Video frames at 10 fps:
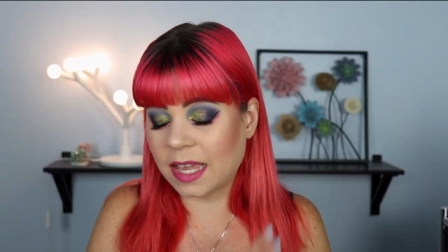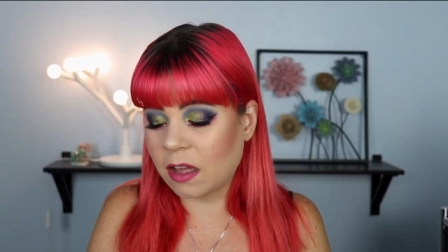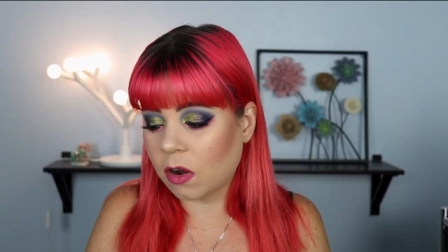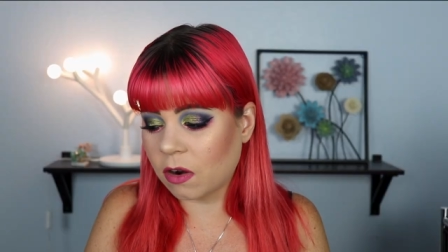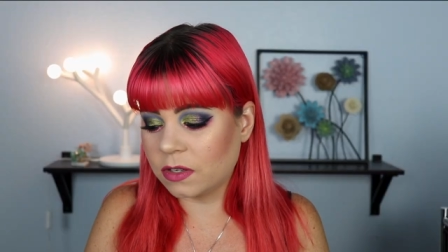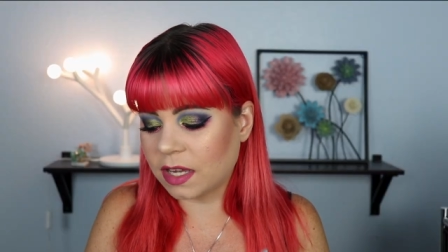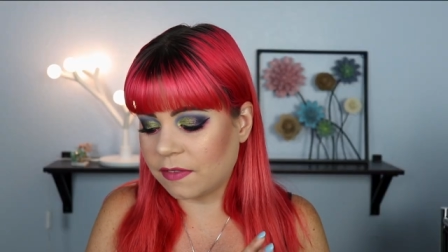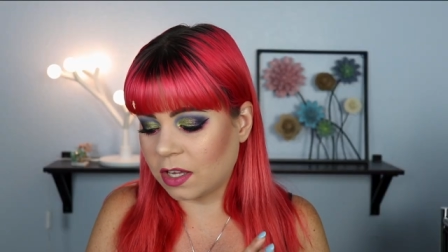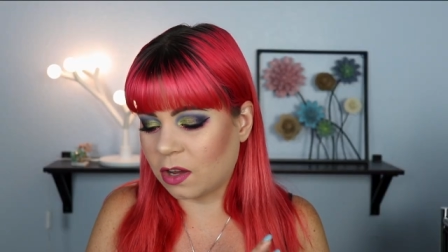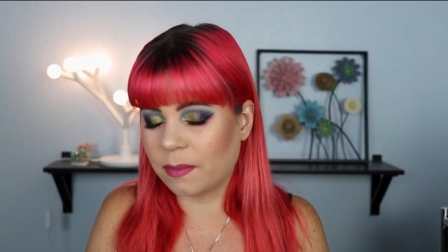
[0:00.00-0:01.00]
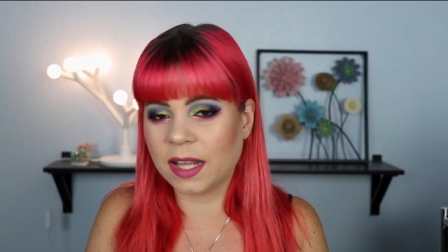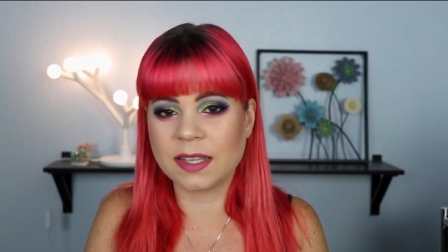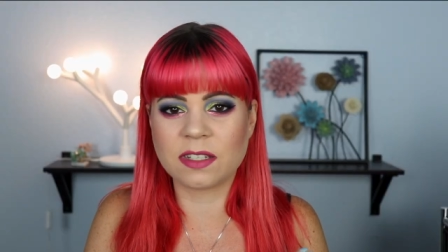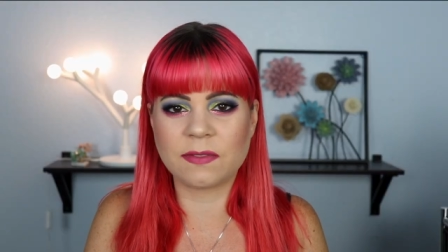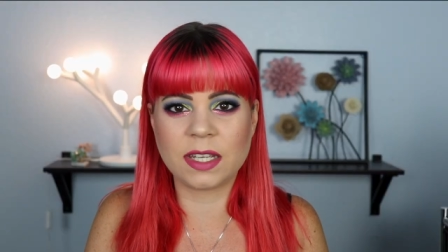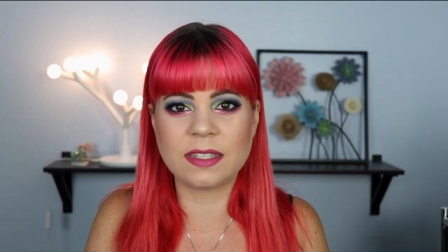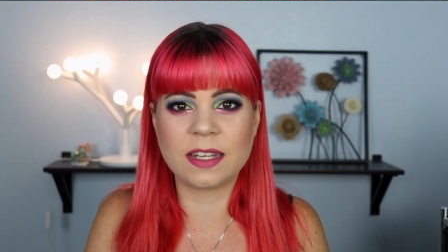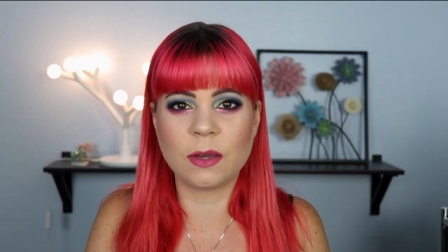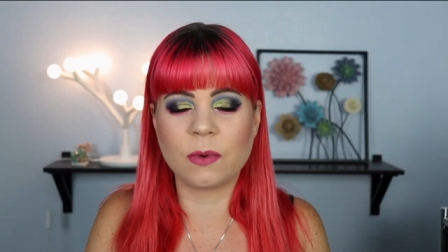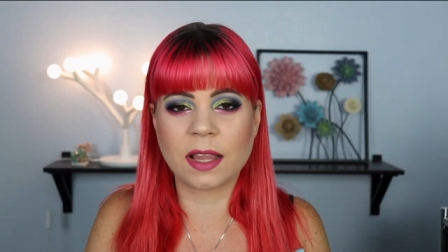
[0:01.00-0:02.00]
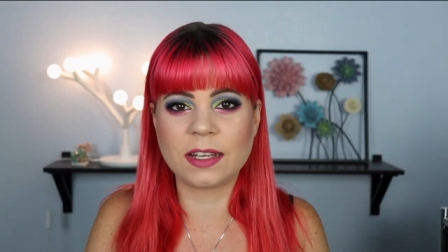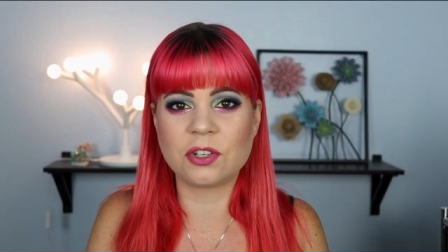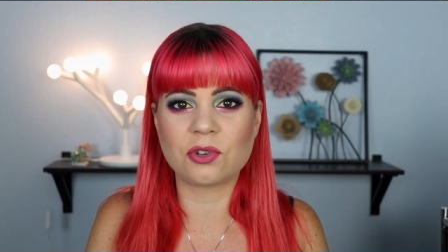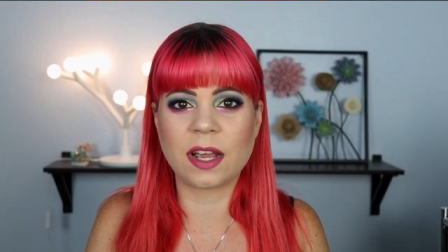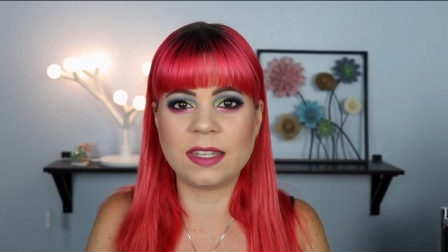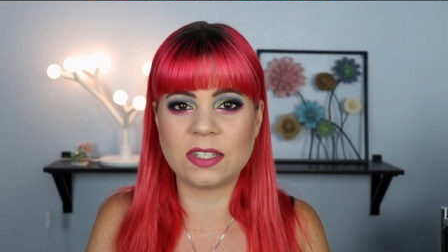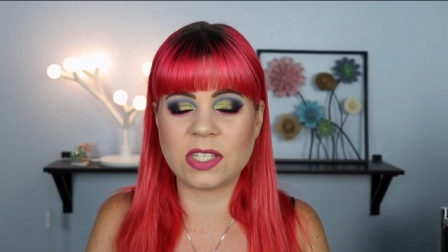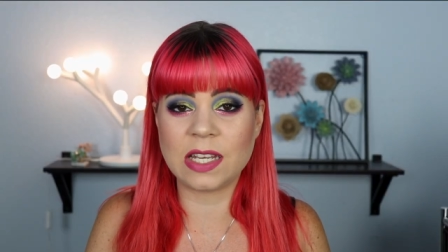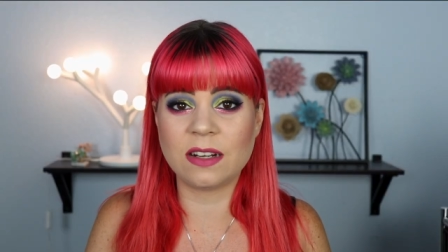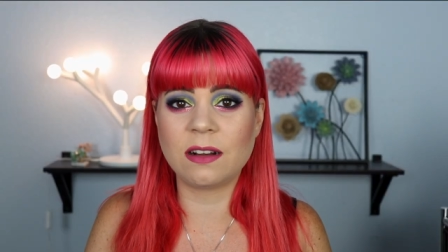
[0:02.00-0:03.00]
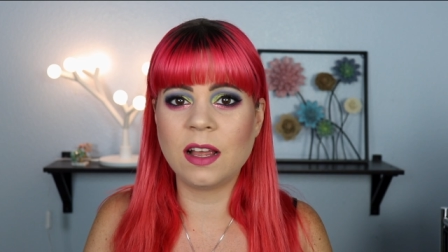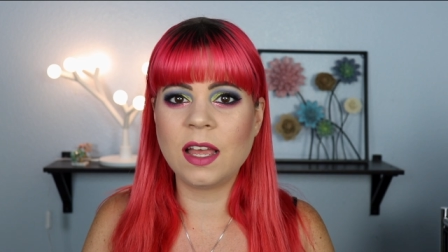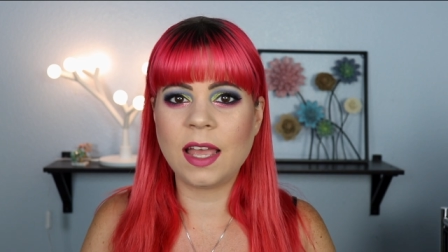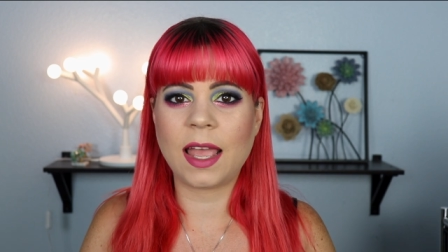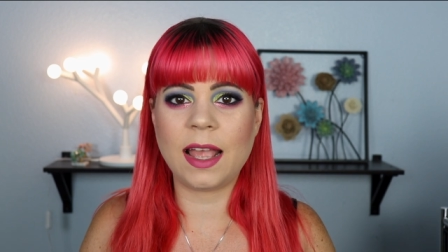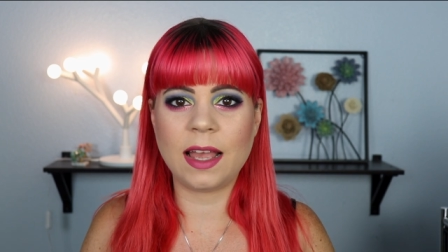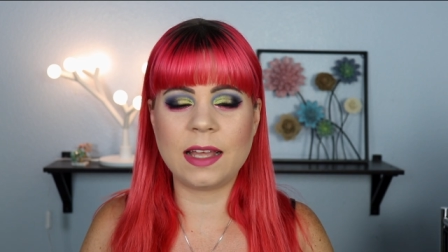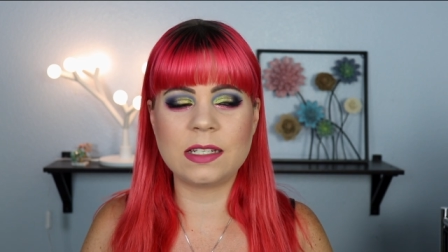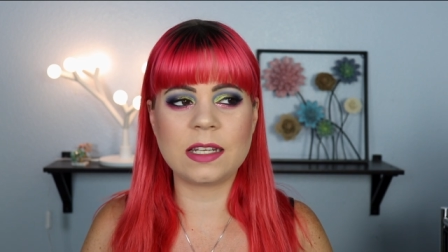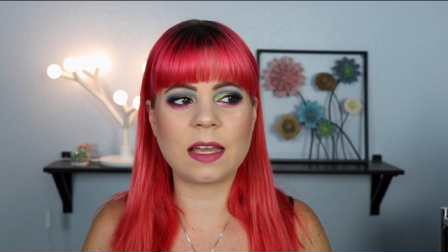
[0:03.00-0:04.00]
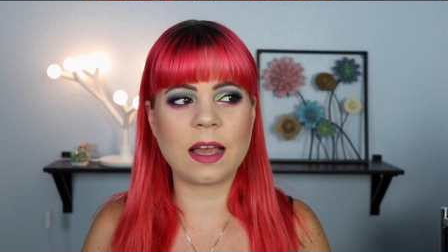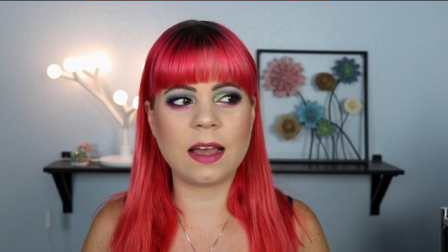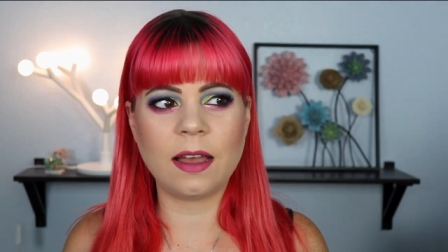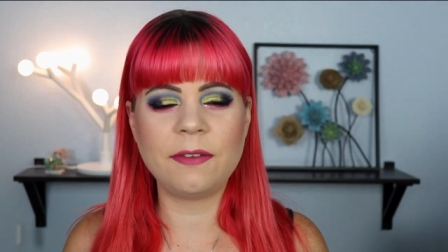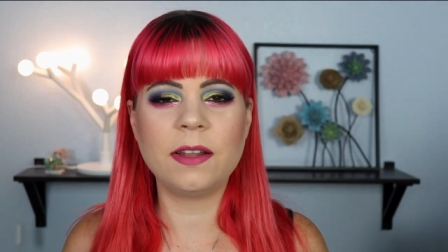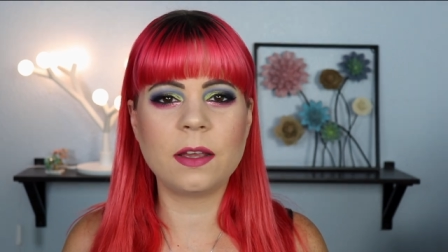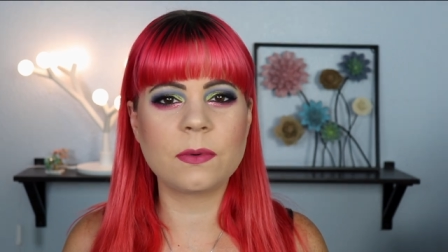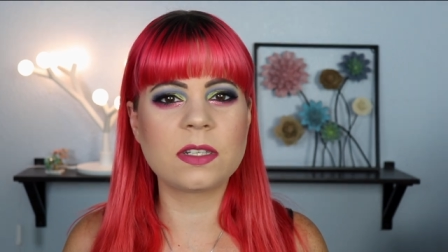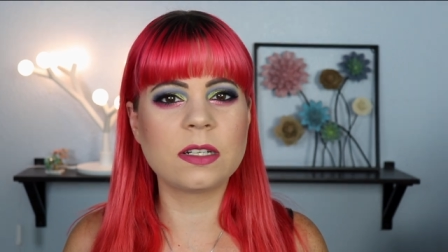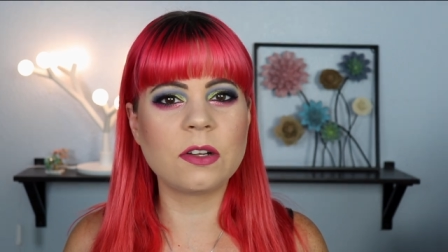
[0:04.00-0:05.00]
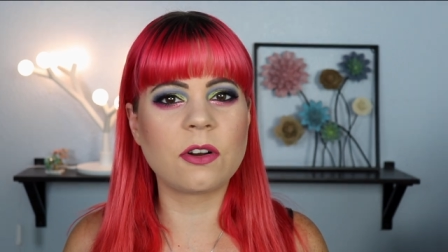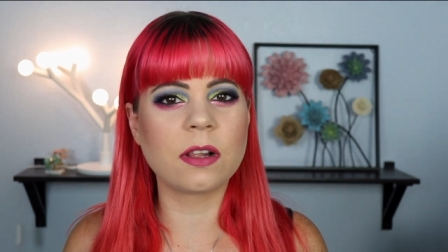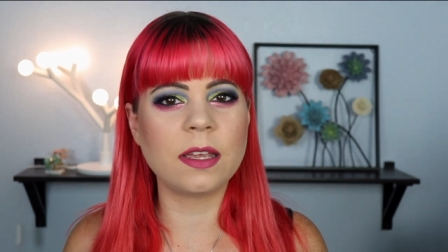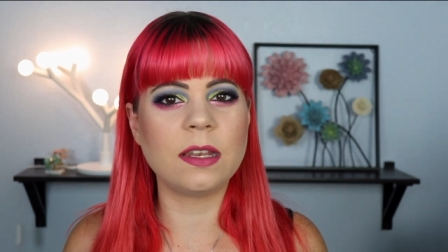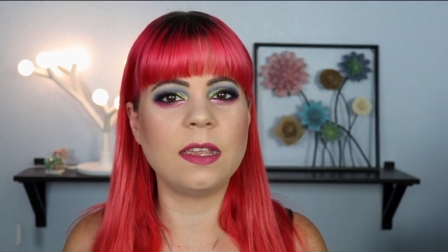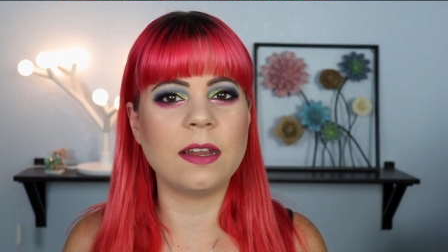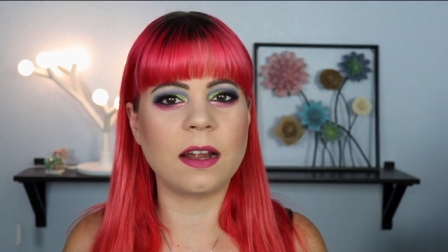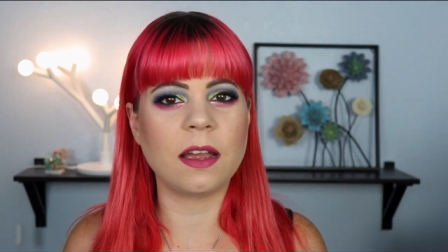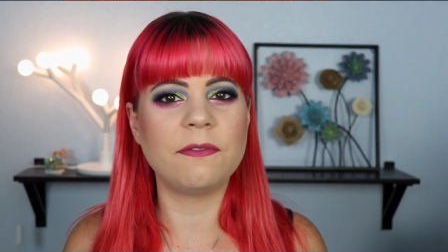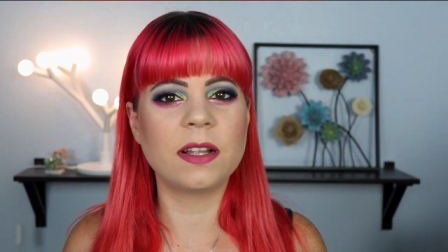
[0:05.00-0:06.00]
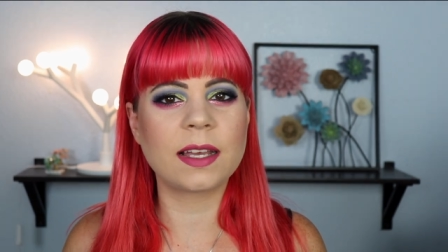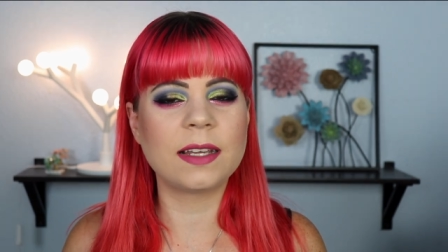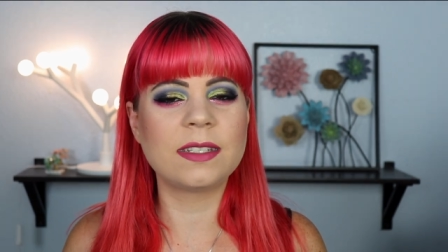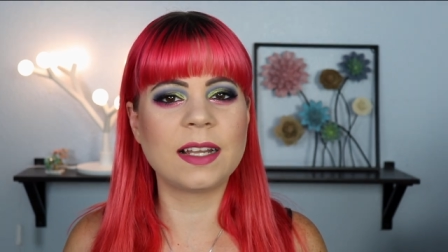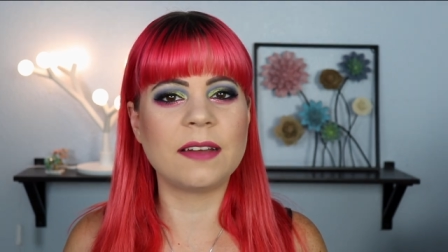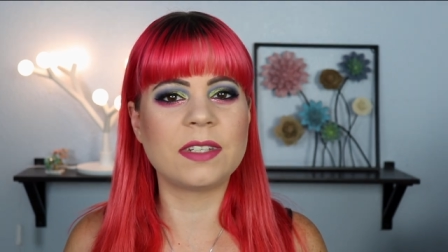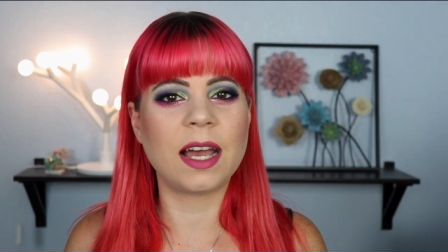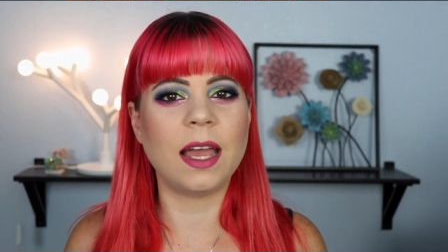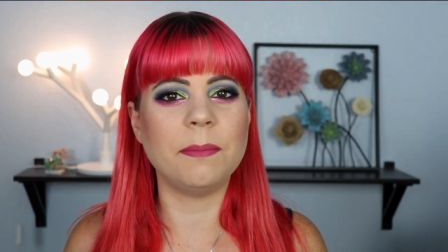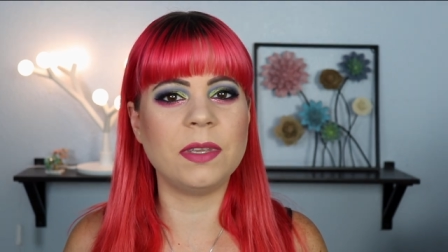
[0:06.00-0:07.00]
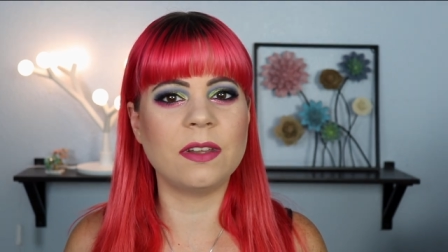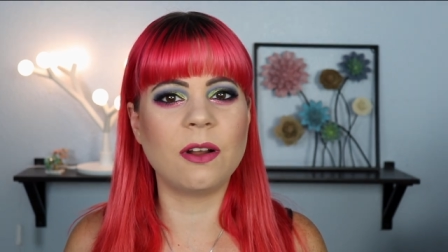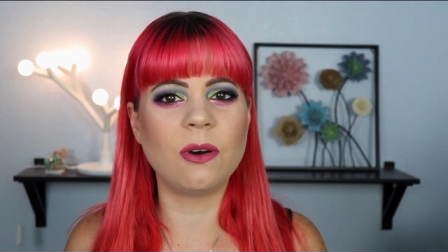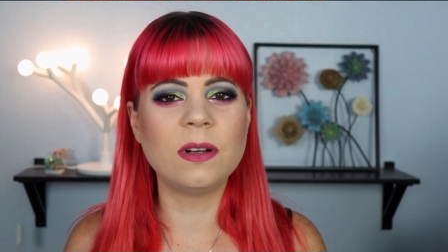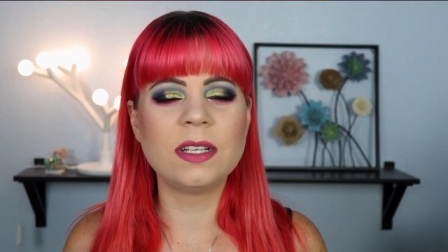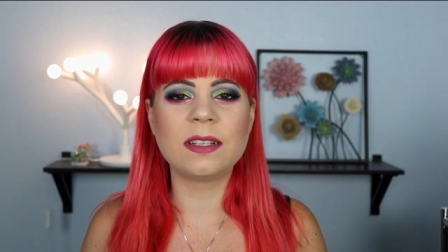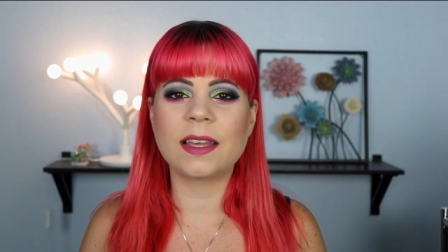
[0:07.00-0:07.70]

they are definitely on my list of things that I would like to try this year and I feel like we're still early in the year. I feel like I still have time, you know?